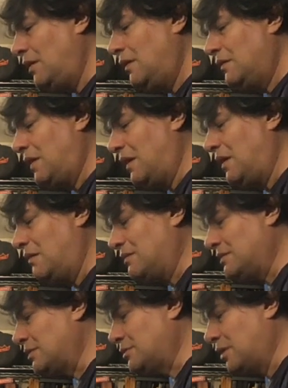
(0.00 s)
That gave
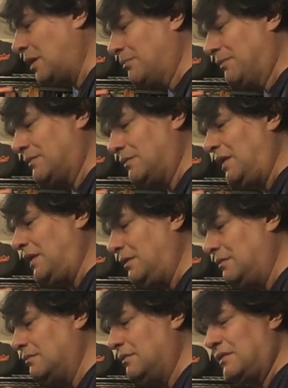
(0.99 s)
us a drop 3,
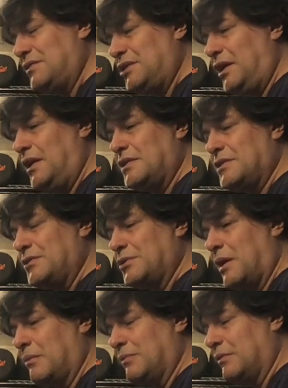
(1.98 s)
with G as the
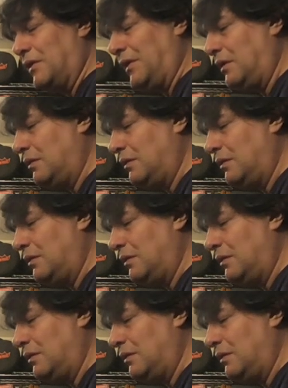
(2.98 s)
drop 3.